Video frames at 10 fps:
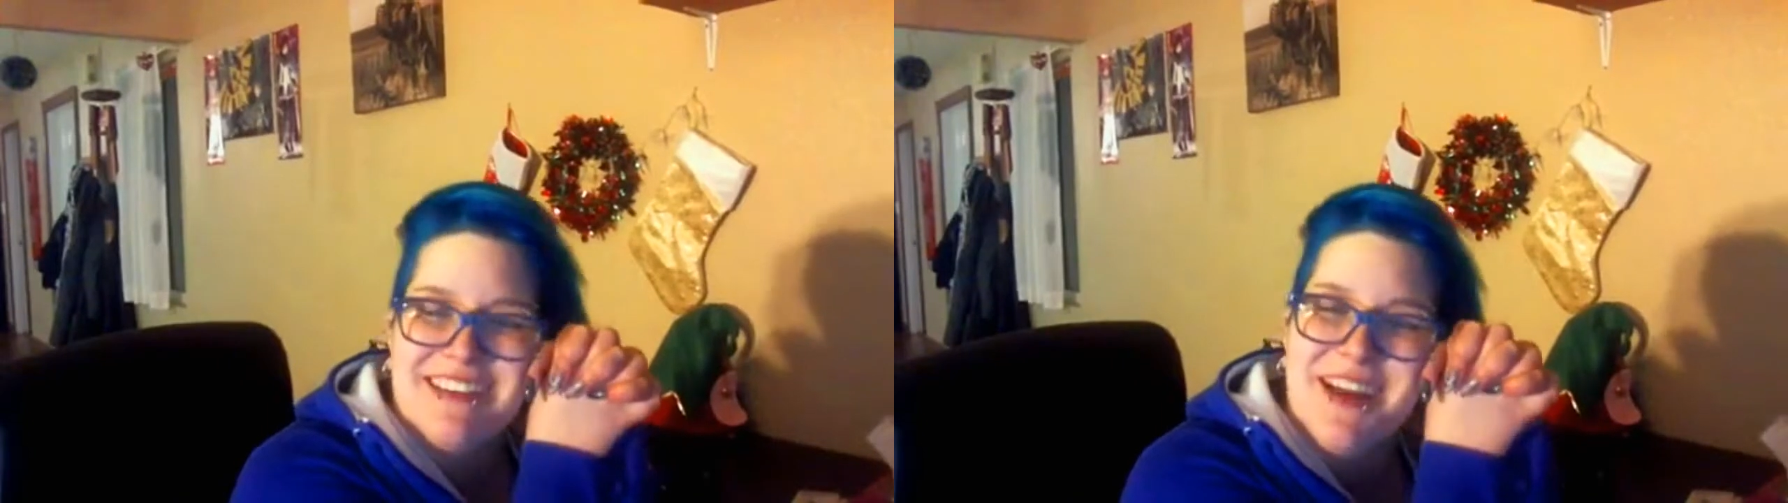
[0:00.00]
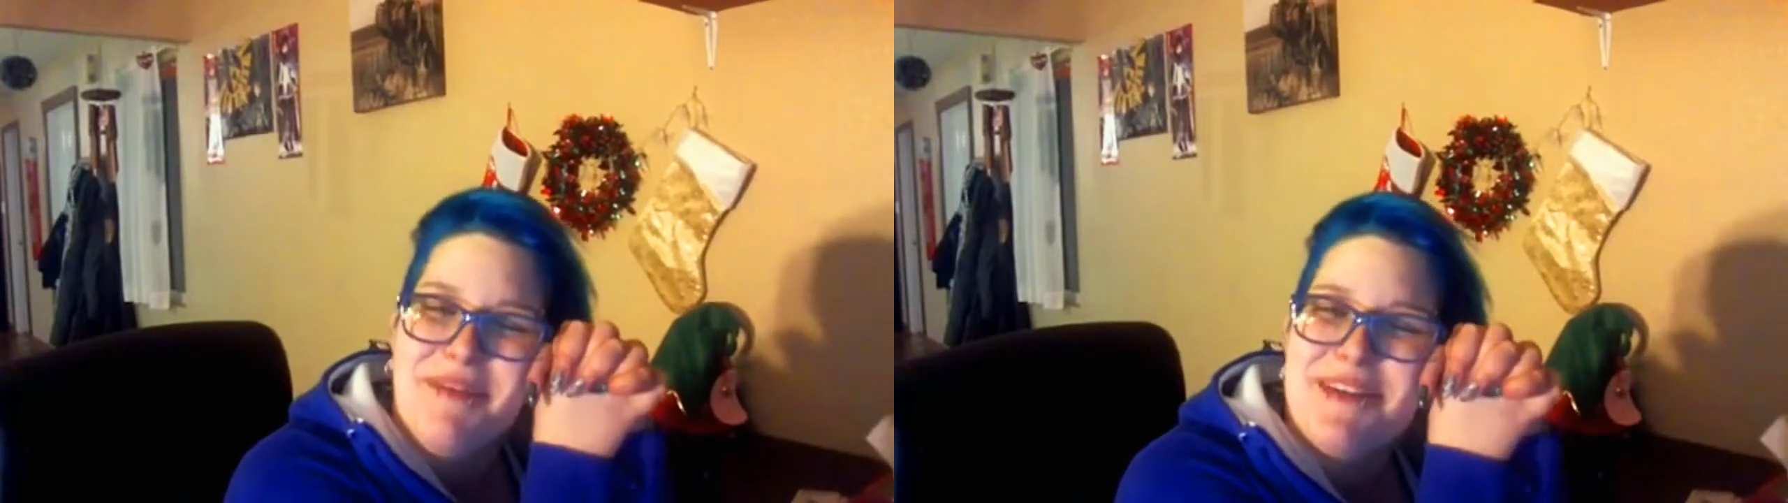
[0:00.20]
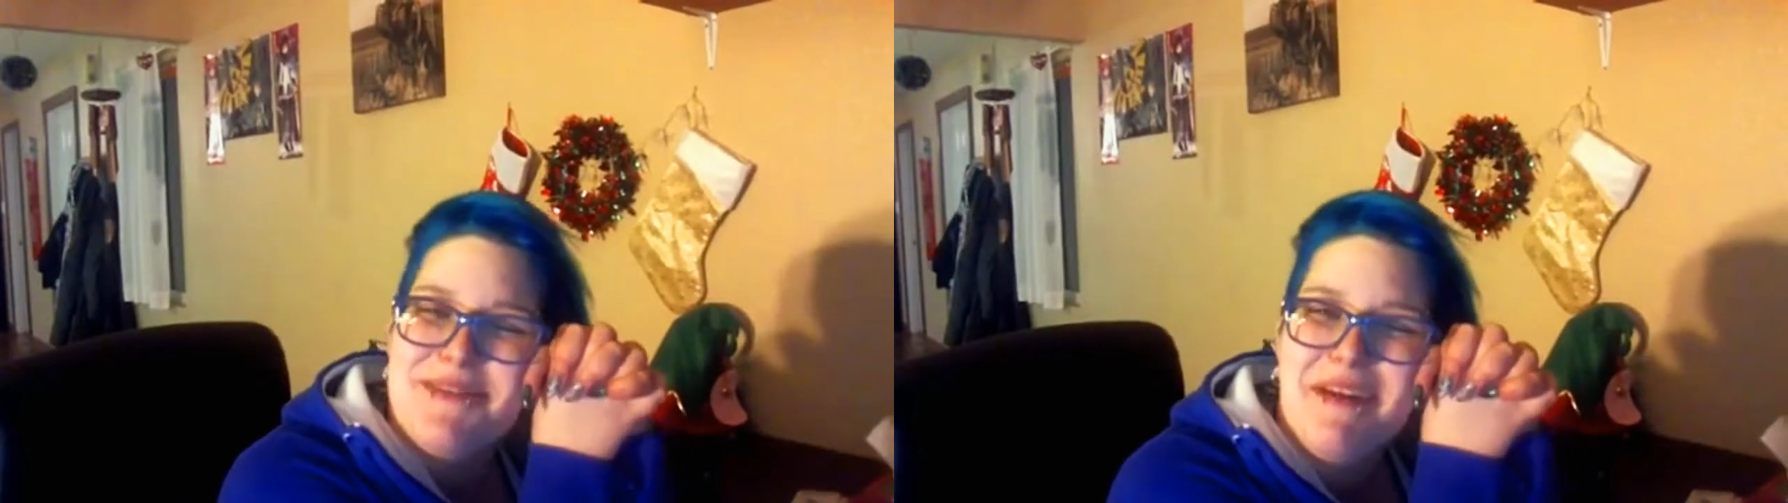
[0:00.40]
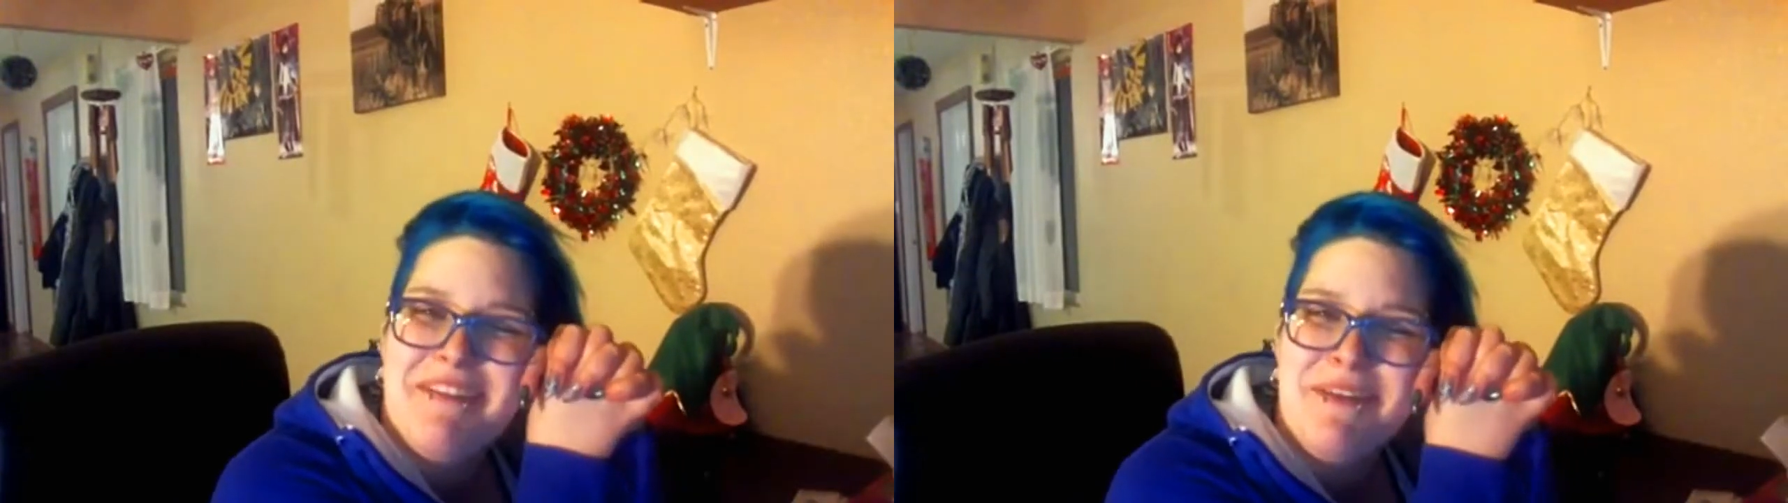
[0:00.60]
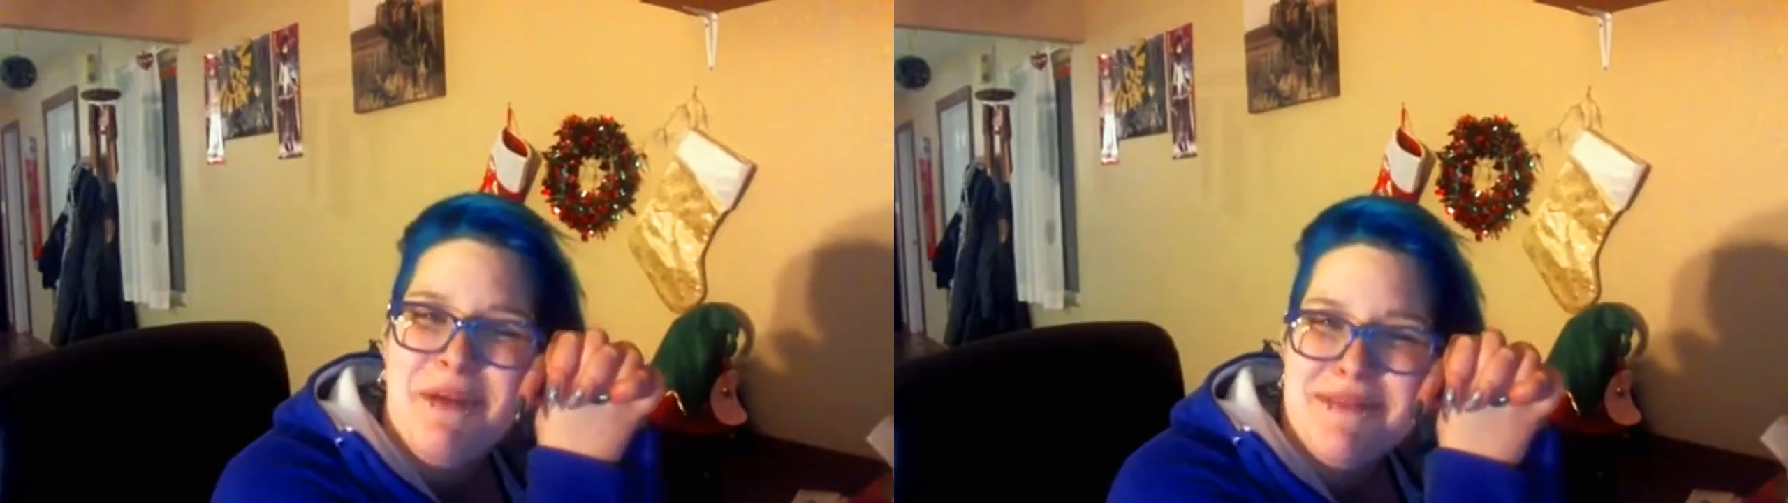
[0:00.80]
Did I mention we have a
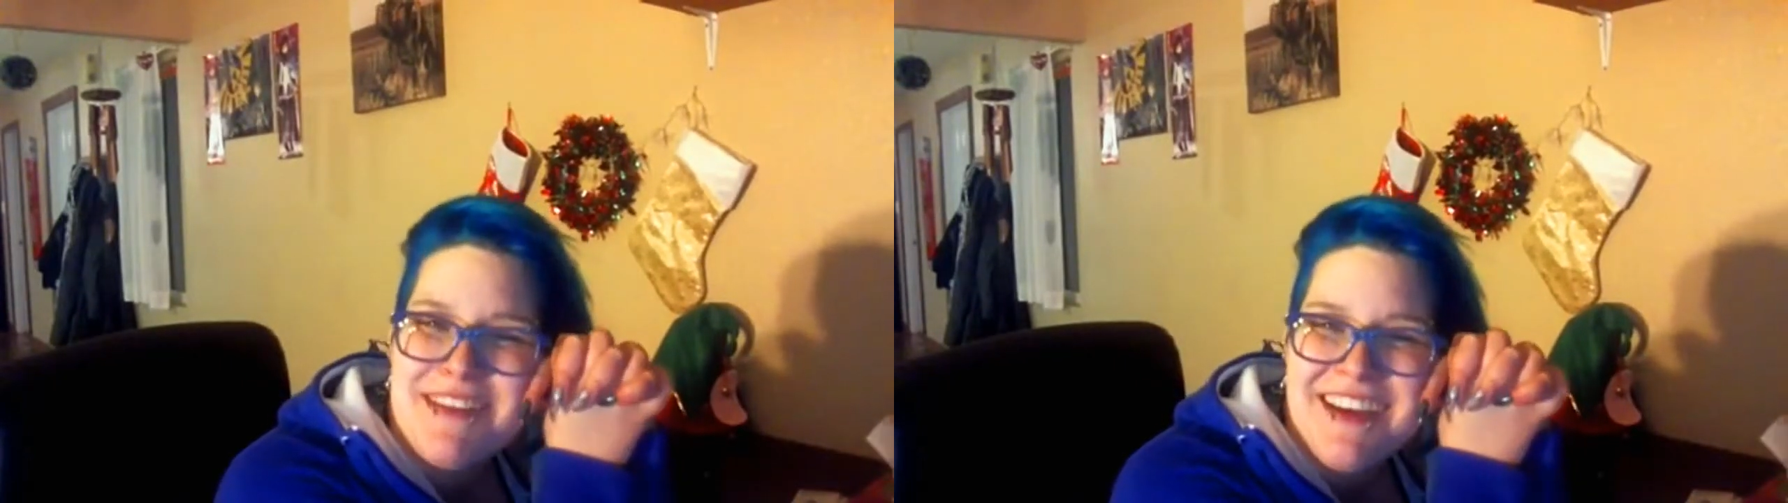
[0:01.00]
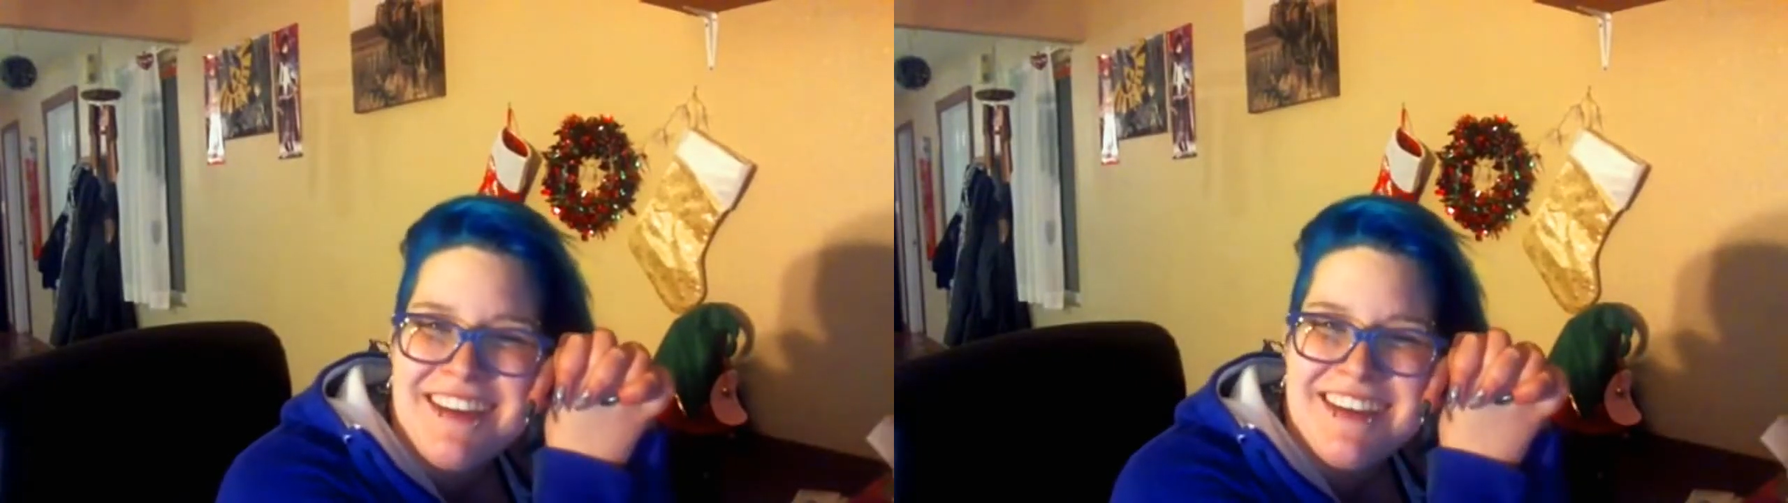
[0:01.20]
new website?